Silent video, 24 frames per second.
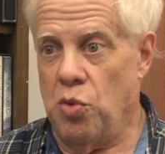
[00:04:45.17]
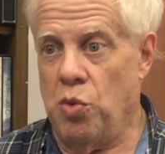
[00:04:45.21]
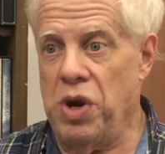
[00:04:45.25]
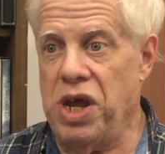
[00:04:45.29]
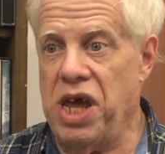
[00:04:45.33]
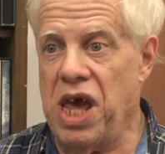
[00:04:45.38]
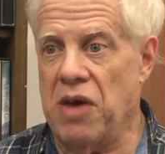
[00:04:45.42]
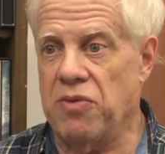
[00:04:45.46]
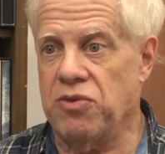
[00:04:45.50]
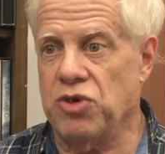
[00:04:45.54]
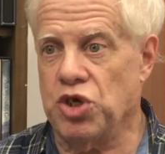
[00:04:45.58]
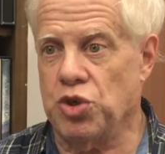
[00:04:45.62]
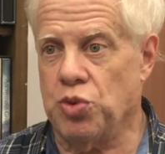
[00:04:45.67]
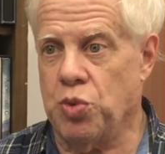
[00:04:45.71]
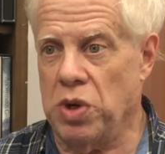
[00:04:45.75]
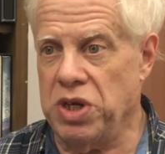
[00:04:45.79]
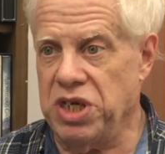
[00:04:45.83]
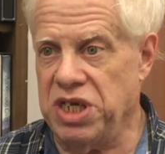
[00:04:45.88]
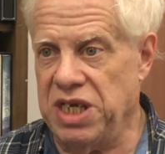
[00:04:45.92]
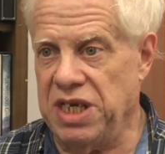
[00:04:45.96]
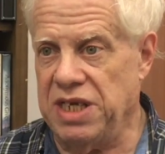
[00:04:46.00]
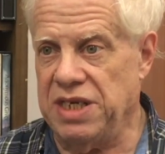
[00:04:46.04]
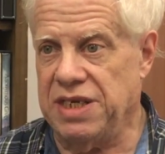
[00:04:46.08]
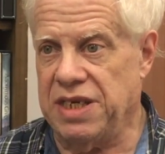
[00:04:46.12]
We have
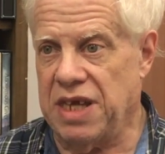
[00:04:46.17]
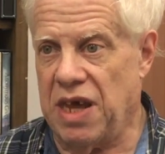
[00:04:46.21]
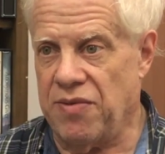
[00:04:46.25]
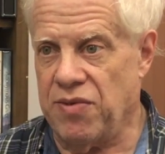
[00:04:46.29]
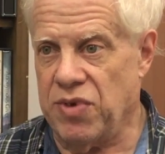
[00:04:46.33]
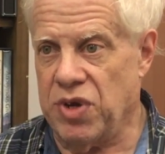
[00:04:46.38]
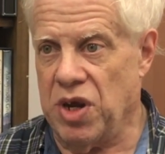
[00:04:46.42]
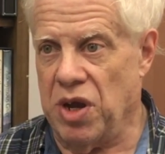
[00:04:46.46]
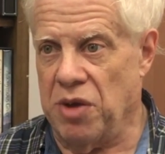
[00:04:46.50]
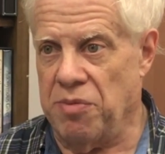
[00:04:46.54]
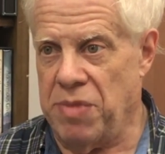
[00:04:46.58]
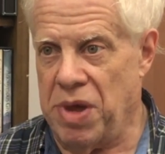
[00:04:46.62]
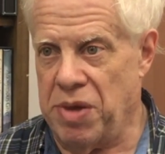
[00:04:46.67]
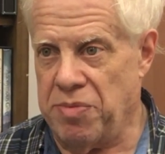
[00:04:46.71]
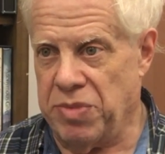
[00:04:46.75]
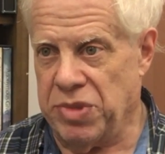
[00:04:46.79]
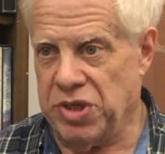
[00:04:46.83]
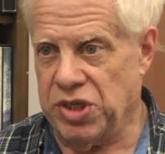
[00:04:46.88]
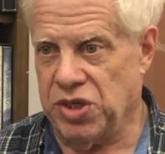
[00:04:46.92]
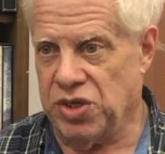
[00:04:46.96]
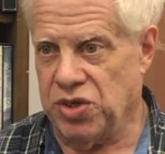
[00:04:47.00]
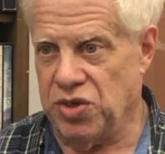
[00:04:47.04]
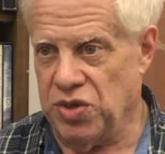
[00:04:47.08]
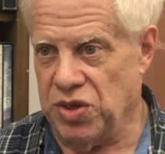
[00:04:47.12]
27
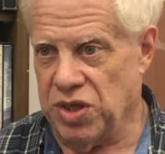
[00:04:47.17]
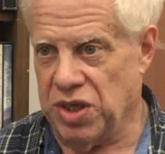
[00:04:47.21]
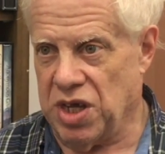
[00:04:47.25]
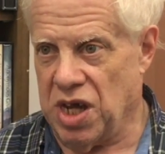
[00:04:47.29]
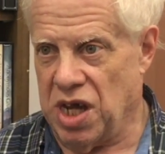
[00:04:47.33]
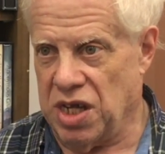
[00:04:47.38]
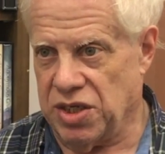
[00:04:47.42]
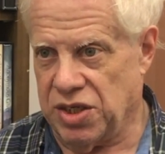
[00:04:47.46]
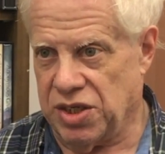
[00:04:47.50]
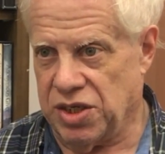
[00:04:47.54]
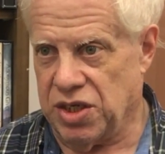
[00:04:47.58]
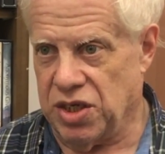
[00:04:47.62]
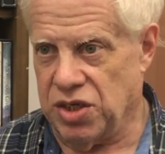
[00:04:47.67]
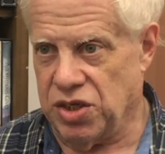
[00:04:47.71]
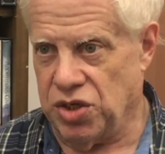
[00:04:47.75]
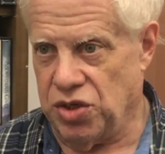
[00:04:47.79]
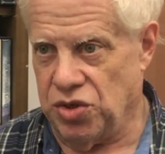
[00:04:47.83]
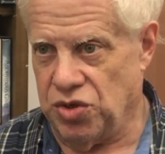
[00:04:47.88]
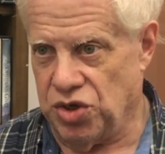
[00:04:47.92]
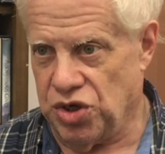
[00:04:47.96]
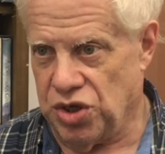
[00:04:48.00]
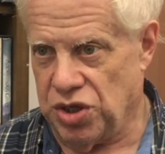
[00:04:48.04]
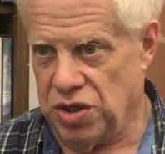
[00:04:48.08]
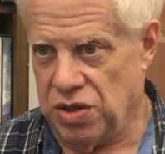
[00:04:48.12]
amendments to the
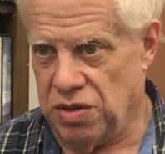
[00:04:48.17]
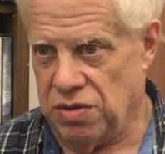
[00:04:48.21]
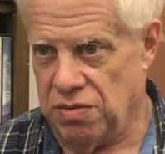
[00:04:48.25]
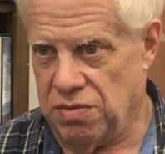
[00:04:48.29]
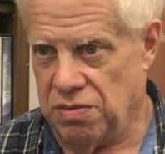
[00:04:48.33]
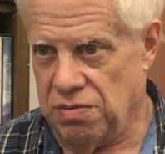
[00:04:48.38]
Constitution.